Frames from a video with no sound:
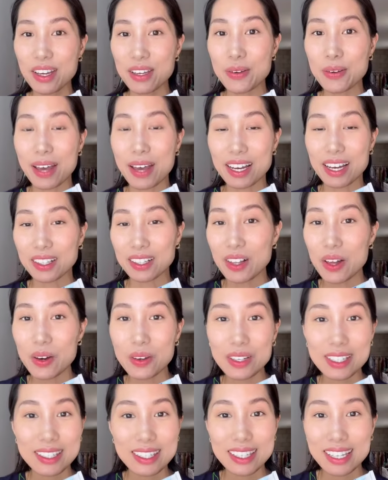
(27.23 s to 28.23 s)
You get
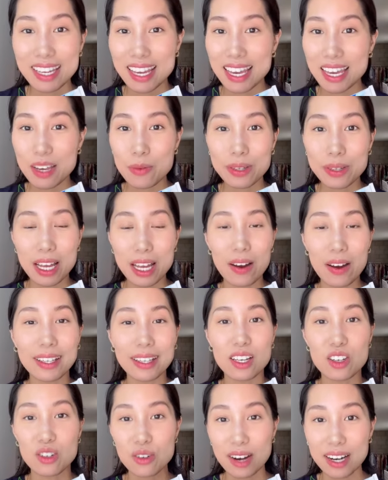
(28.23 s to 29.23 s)
glowy skin without
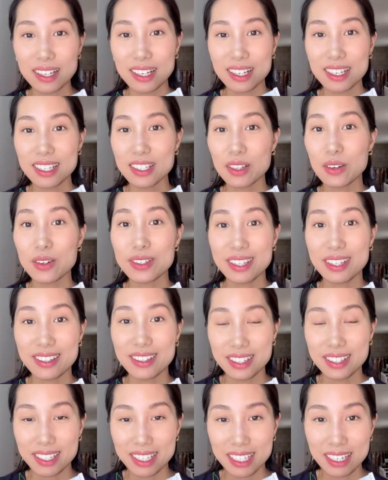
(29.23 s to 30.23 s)
any dryness or
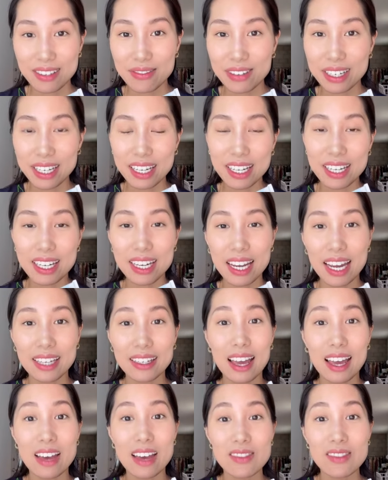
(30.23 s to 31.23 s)
sensitivity, and
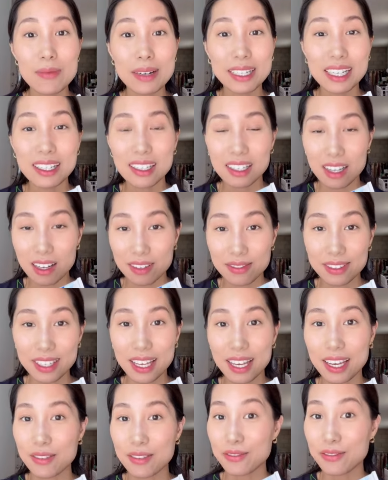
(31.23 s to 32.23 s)
everybody loves
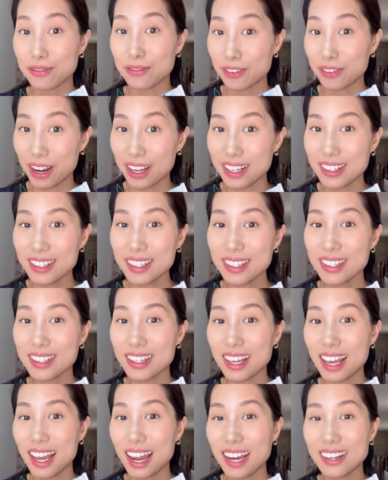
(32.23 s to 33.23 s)
it in France.
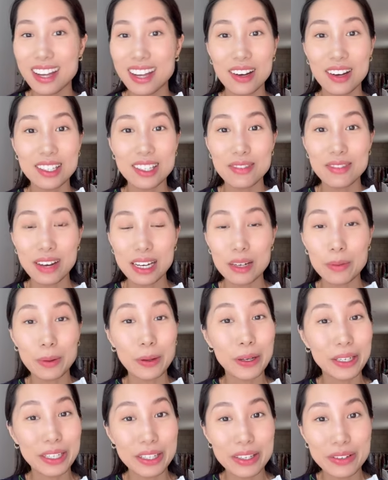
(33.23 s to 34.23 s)
And now it's available
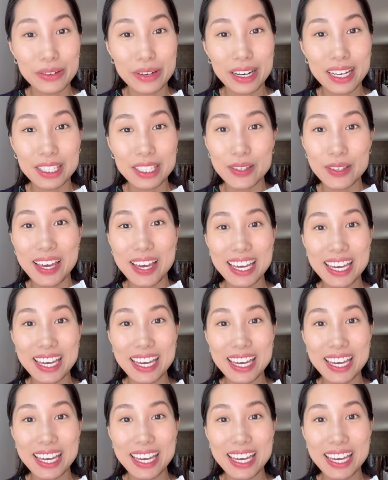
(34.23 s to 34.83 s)
in the US. You can